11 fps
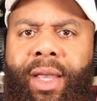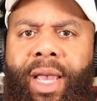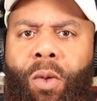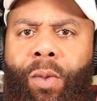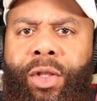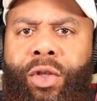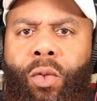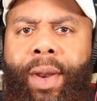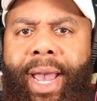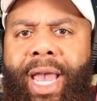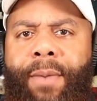And when
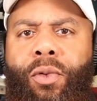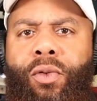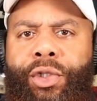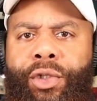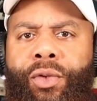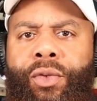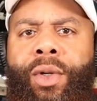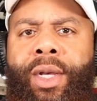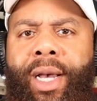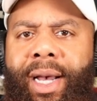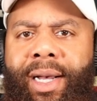you're able to
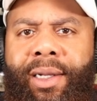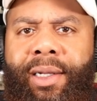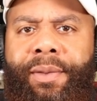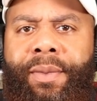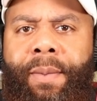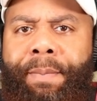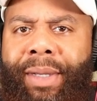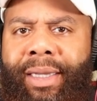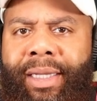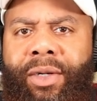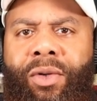uh,
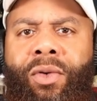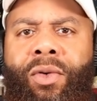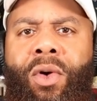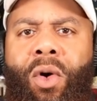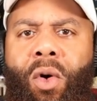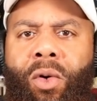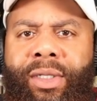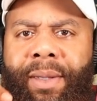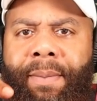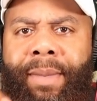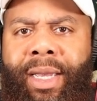belittle or
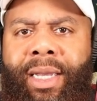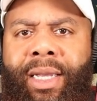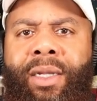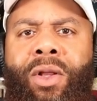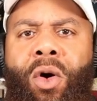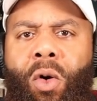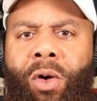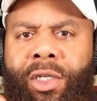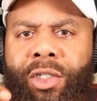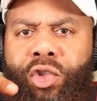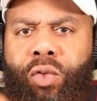demean or
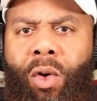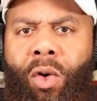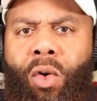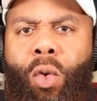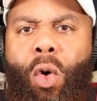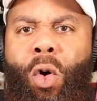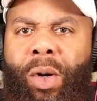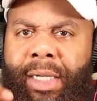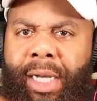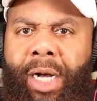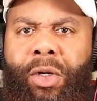control or
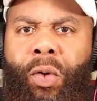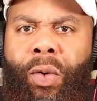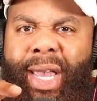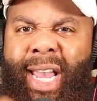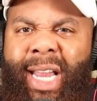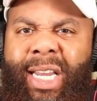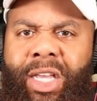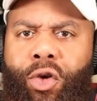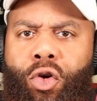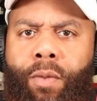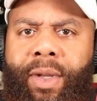conquer any
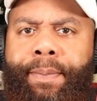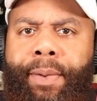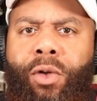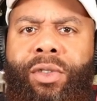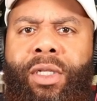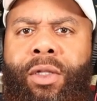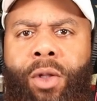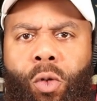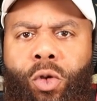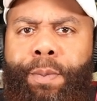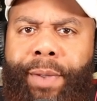human person,
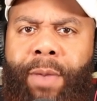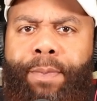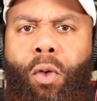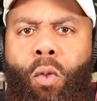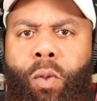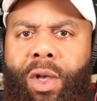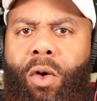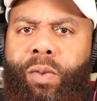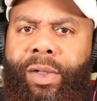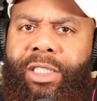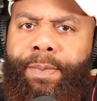those people
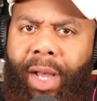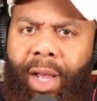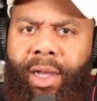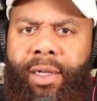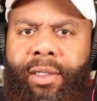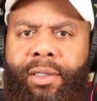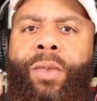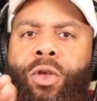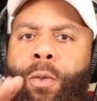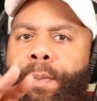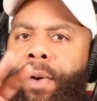will respond.
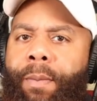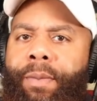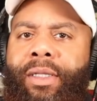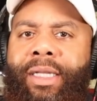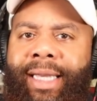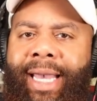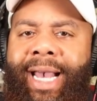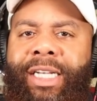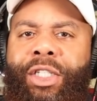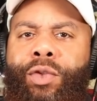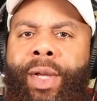When you publicly
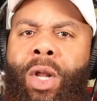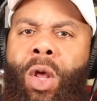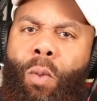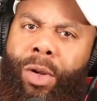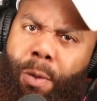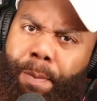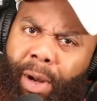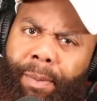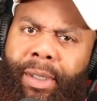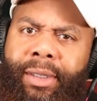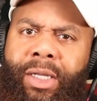castrate, when you
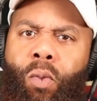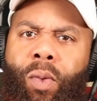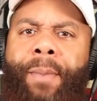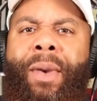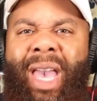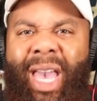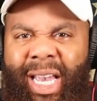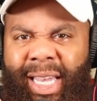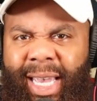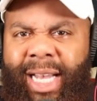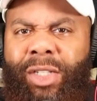publicly whip
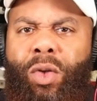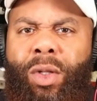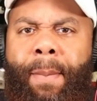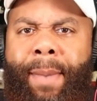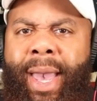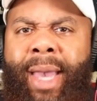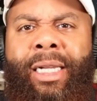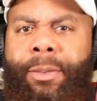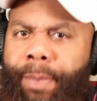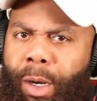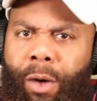and cancel a man
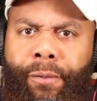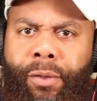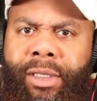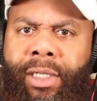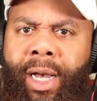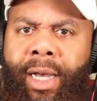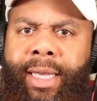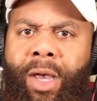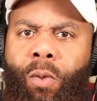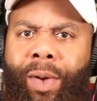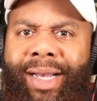as powerful as
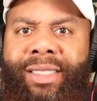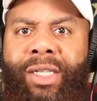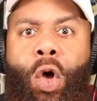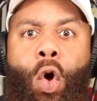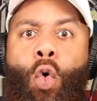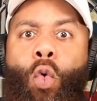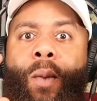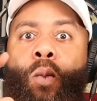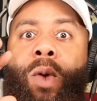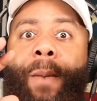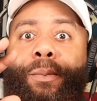Kanye West, who
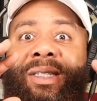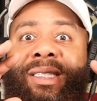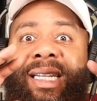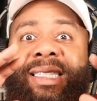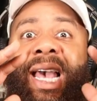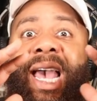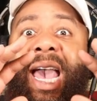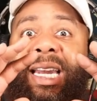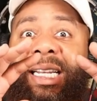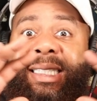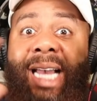represents
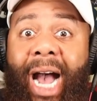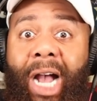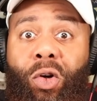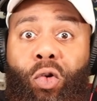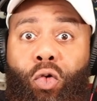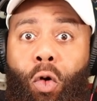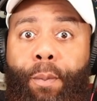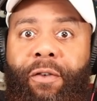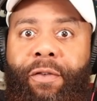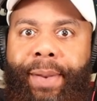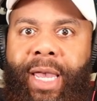an entire group
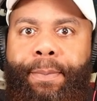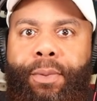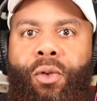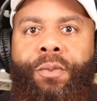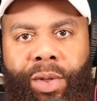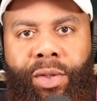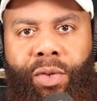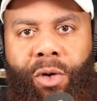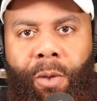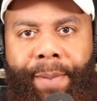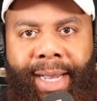of people. When you
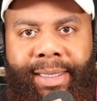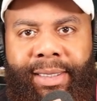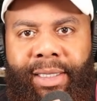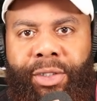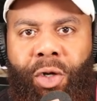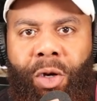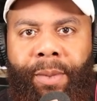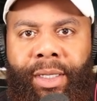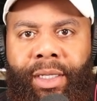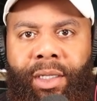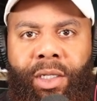go back to
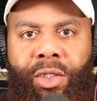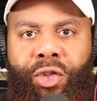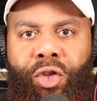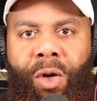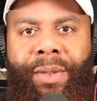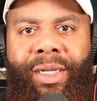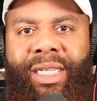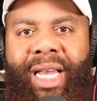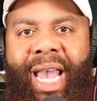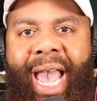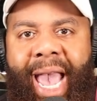Germany,
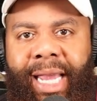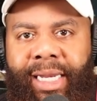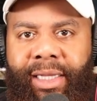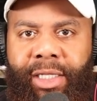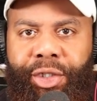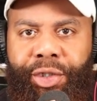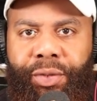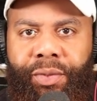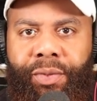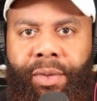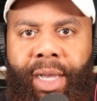Germany hated the
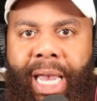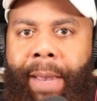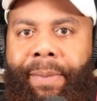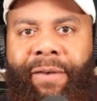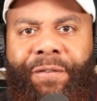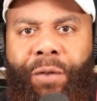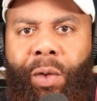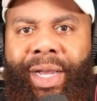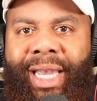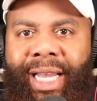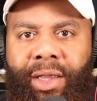Jew. And
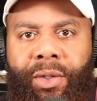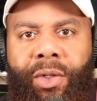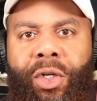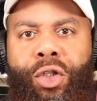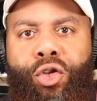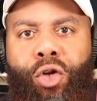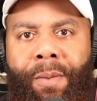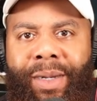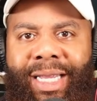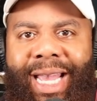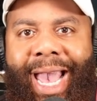before Hitler,
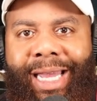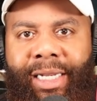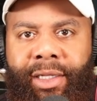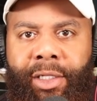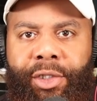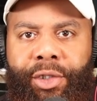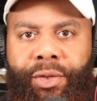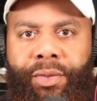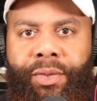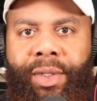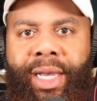Germany hated the
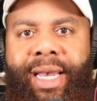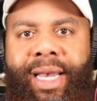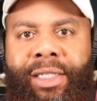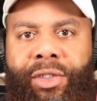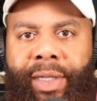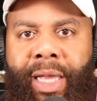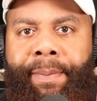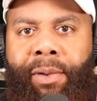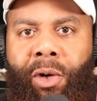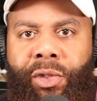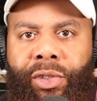Jew, and so they
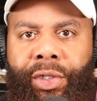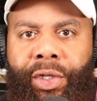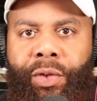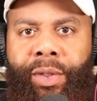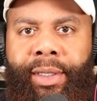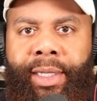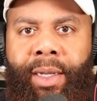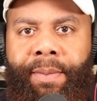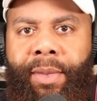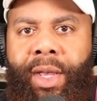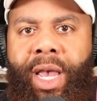persecuted them.
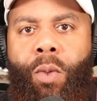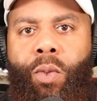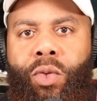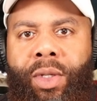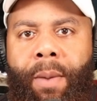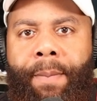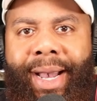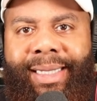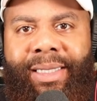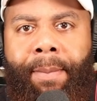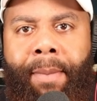And when you come
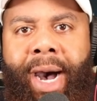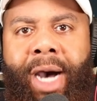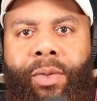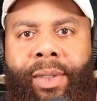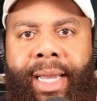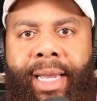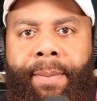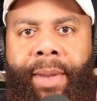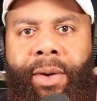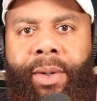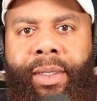back to modern day
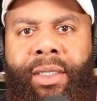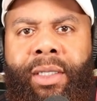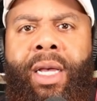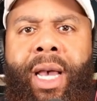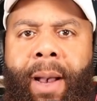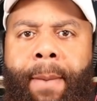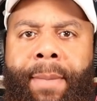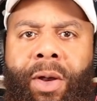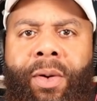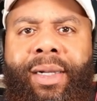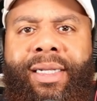America,
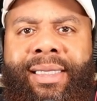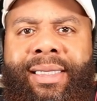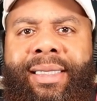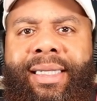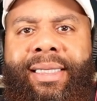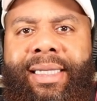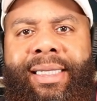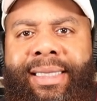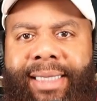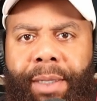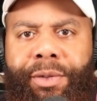America since its
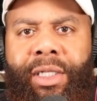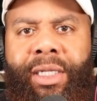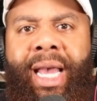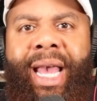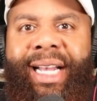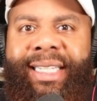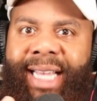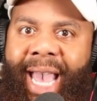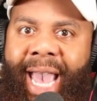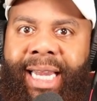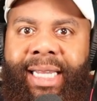inception has
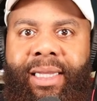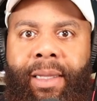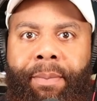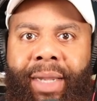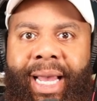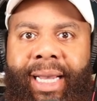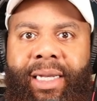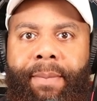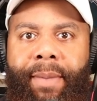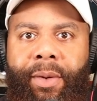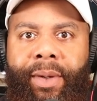hated the black
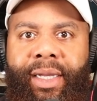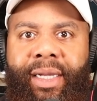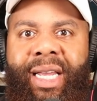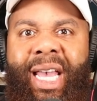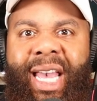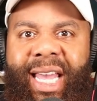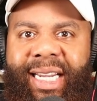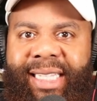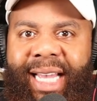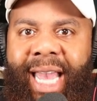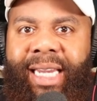American. It
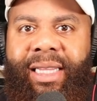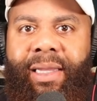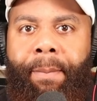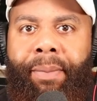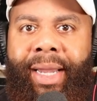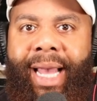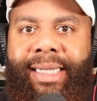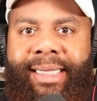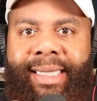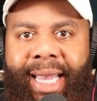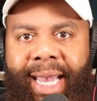has hated the black
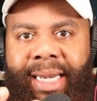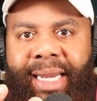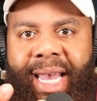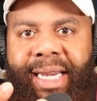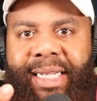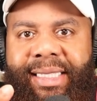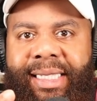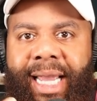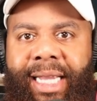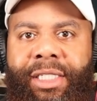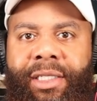skin in its
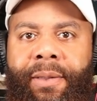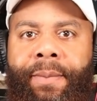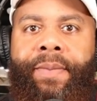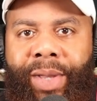nation.